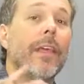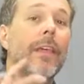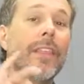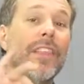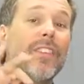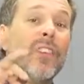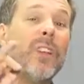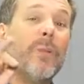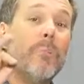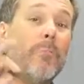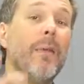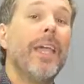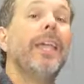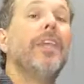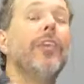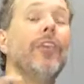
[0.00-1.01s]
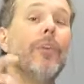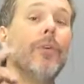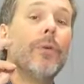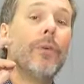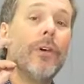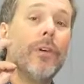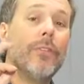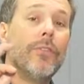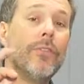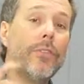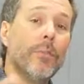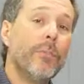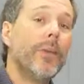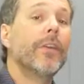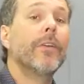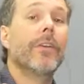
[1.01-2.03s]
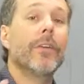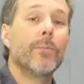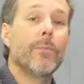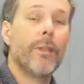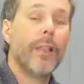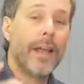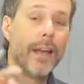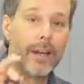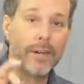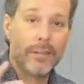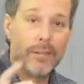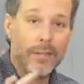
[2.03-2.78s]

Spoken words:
that's going to make you a superior player,